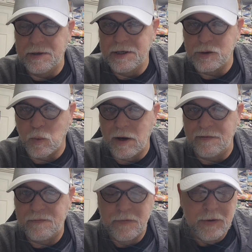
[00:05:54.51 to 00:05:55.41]
and his
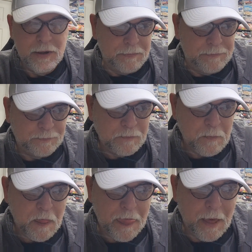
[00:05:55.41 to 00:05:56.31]
wife,
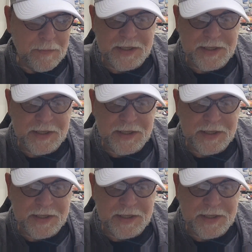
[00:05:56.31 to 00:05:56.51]
Miss